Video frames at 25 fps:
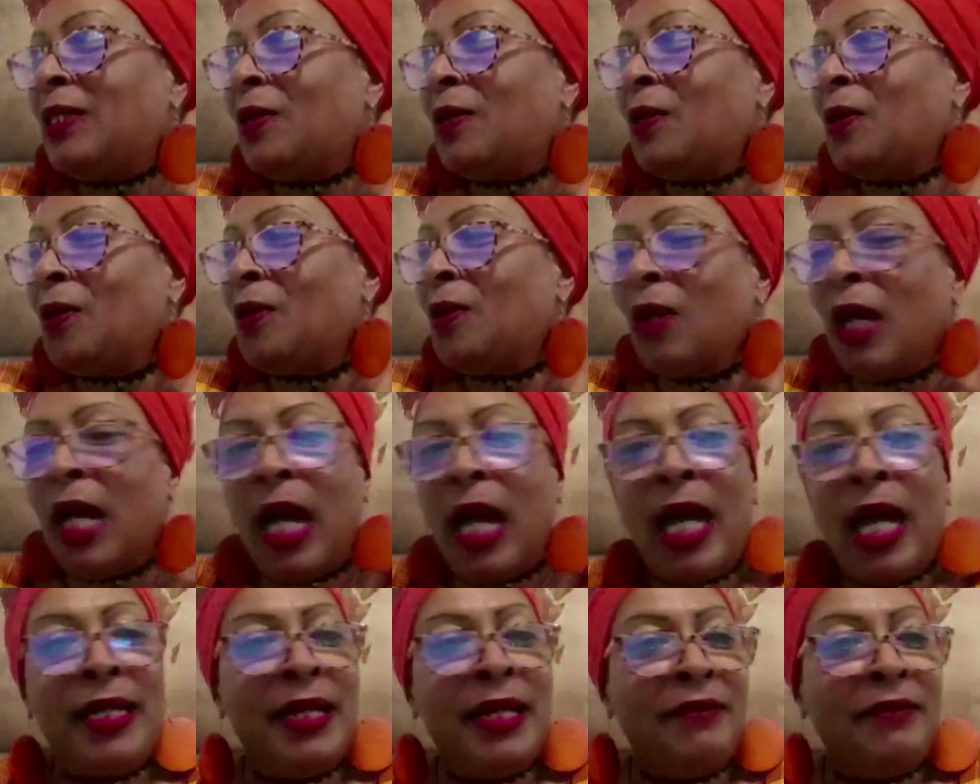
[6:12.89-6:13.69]
So
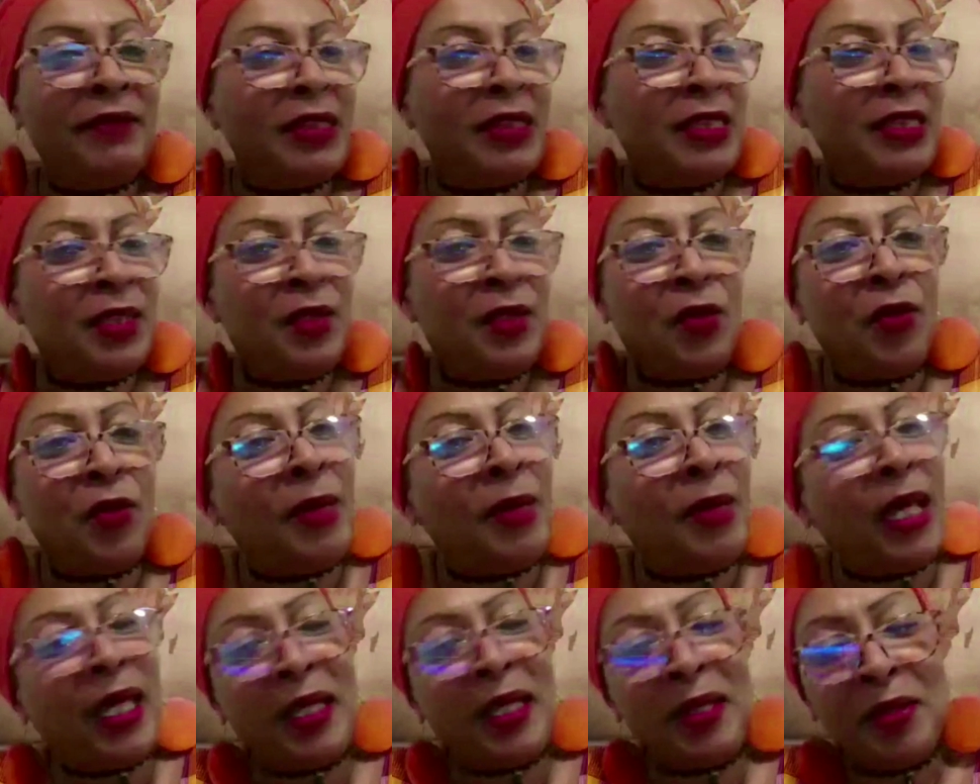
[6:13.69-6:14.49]
I never did go
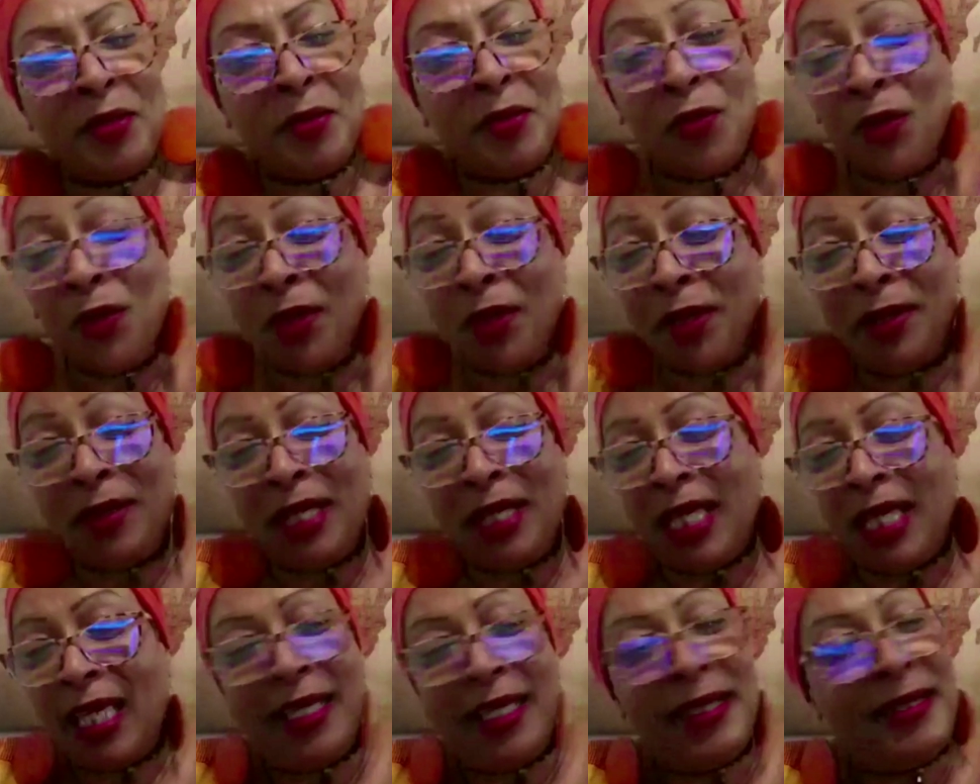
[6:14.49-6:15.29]
back in the water
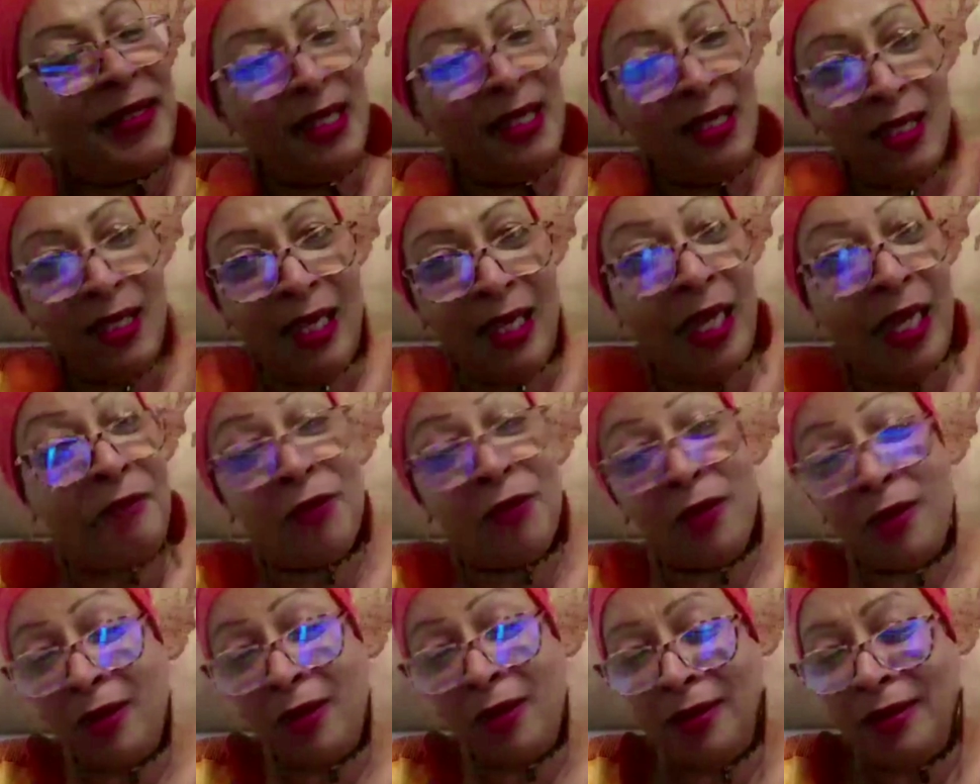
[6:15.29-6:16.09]
again,
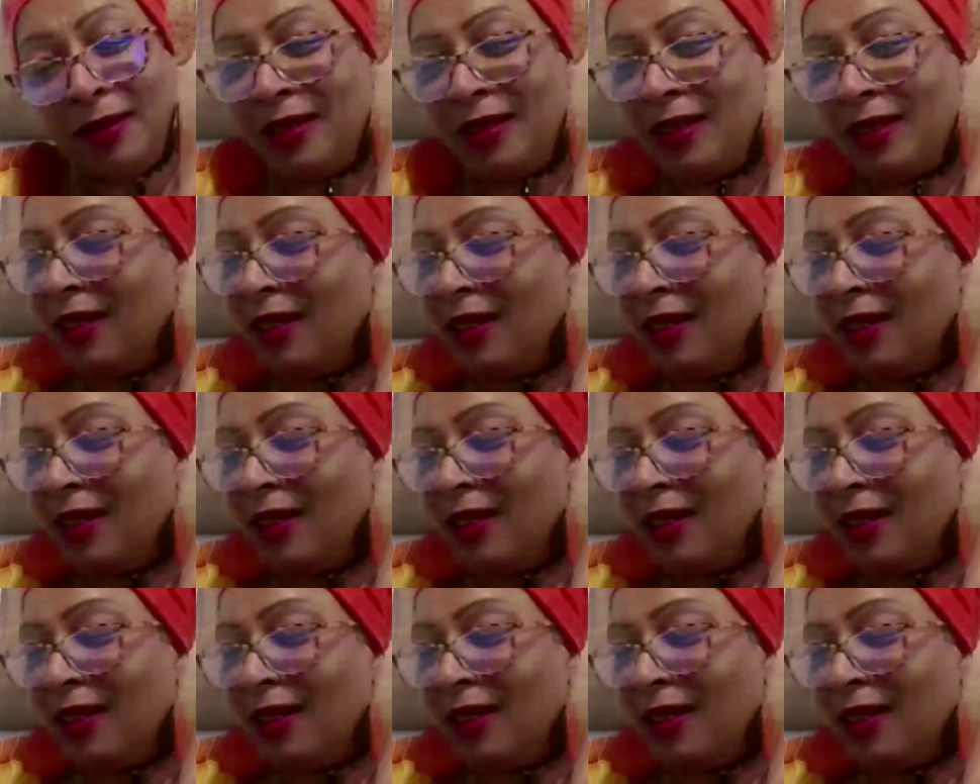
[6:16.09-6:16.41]
ever.